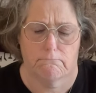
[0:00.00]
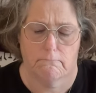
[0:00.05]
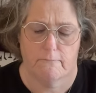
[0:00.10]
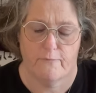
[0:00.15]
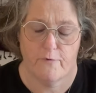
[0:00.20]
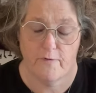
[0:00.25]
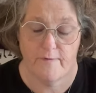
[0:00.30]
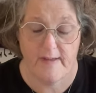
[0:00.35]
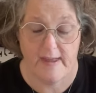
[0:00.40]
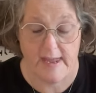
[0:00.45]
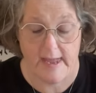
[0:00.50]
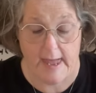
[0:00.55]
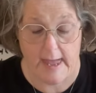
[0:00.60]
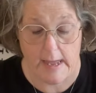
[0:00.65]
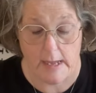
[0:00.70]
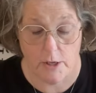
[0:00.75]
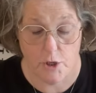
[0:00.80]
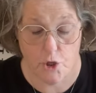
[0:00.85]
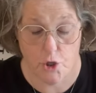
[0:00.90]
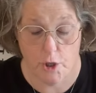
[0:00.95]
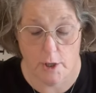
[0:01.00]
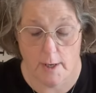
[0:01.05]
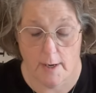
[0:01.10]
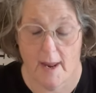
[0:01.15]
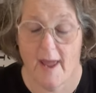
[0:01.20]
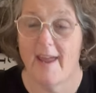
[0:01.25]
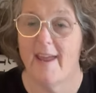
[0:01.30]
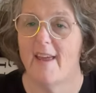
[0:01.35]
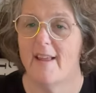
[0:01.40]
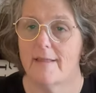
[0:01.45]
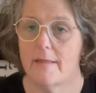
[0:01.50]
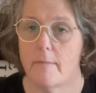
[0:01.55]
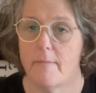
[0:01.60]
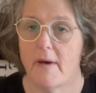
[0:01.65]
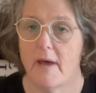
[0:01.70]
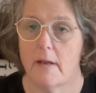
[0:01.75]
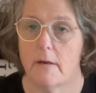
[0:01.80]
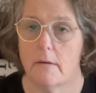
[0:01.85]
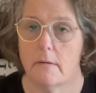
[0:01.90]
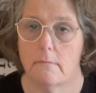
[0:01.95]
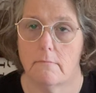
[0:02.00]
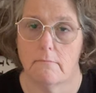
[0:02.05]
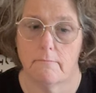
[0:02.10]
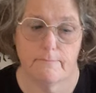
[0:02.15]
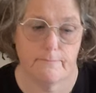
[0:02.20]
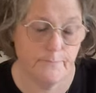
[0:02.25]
for vacation, I hit the button.